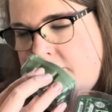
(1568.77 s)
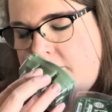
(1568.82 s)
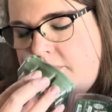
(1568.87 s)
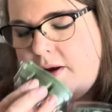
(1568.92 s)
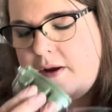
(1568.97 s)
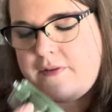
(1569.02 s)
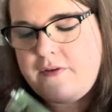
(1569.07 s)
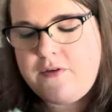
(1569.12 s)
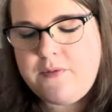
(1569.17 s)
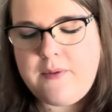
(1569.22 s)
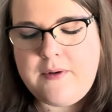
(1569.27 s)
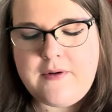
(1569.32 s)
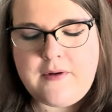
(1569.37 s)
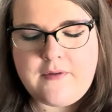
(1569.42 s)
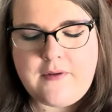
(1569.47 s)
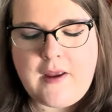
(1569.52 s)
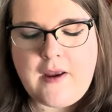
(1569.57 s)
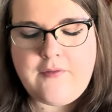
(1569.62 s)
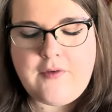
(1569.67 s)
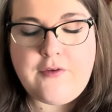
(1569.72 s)
Yeah, this one
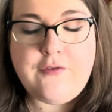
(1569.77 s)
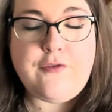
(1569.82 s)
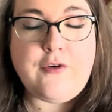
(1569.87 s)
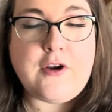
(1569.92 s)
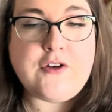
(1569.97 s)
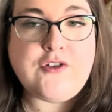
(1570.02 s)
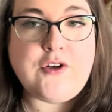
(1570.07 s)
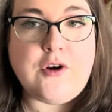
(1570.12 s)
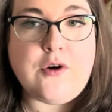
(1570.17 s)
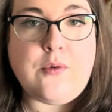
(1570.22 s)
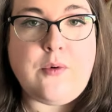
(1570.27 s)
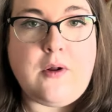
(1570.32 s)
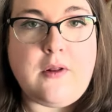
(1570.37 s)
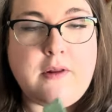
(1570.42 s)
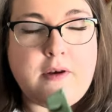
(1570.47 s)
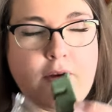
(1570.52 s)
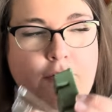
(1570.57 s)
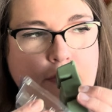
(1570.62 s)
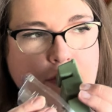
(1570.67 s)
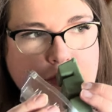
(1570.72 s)
does have a fresh air
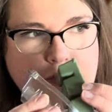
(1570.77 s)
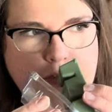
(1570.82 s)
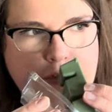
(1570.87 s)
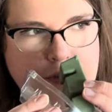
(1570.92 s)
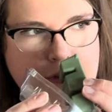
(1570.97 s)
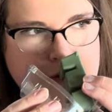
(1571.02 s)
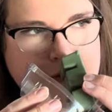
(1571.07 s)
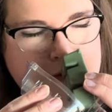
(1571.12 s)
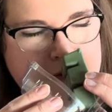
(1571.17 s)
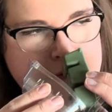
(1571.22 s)
quality for sure.